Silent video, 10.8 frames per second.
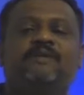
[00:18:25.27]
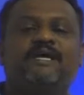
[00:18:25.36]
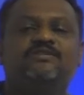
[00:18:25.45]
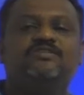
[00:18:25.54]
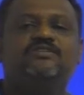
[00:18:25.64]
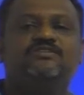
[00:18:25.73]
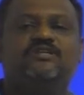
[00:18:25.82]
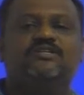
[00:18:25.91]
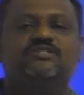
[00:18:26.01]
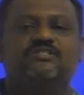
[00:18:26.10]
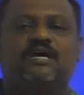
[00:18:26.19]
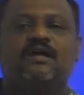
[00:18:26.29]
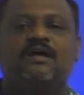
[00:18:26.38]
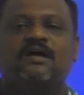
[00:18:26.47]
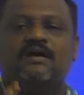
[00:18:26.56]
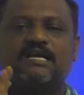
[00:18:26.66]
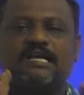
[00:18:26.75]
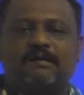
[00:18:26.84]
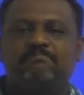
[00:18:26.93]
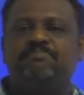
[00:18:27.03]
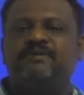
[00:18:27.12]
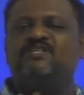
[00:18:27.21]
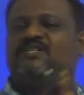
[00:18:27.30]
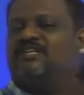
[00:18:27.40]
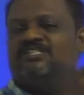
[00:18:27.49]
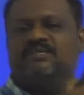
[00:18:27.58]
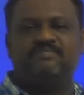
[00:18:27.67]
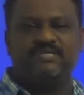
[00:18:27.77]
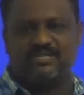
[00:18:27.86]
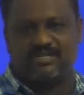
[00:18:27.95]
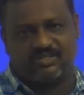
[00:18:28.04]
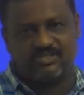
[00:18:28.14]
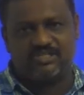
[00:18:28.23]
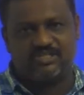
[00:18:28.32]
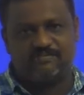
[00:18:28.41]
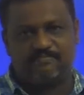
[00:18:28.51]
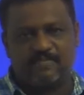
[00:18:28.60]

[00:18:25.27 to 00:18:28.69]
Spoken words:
branching instructions are compulsory jump instructions.